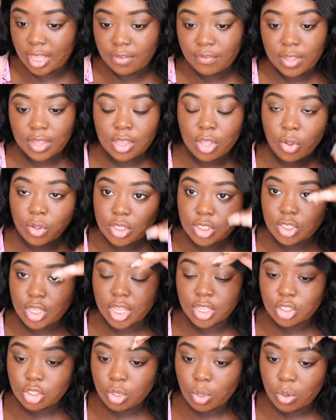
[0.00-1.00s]
even though
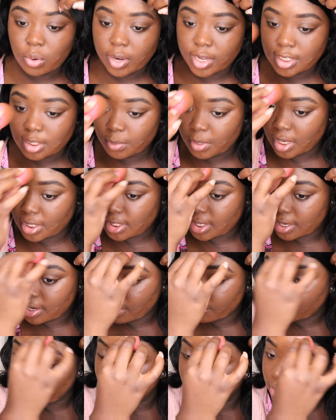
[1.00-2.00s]
it's so crazy because it
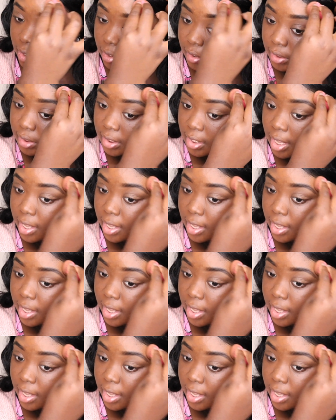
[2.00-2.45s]
never looks